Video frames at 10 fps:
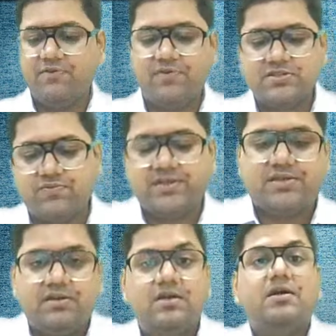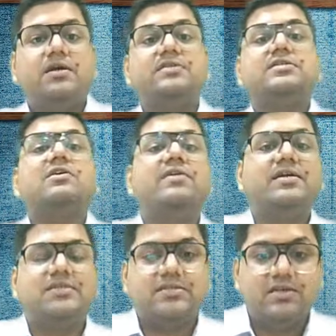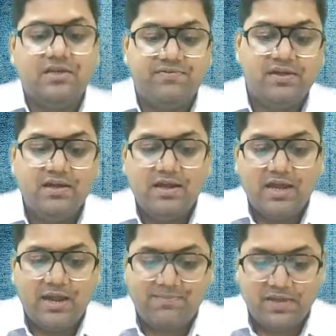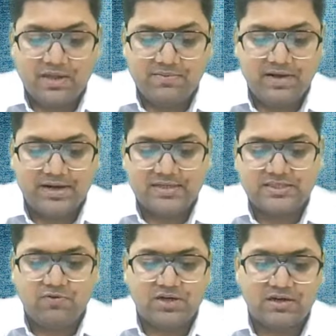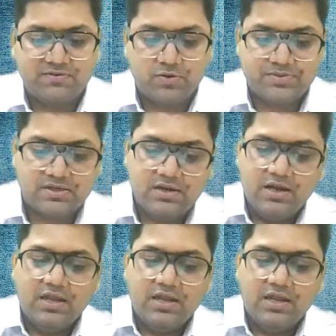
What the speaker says: First question, is equalization levy applicable? Let us see what are our options.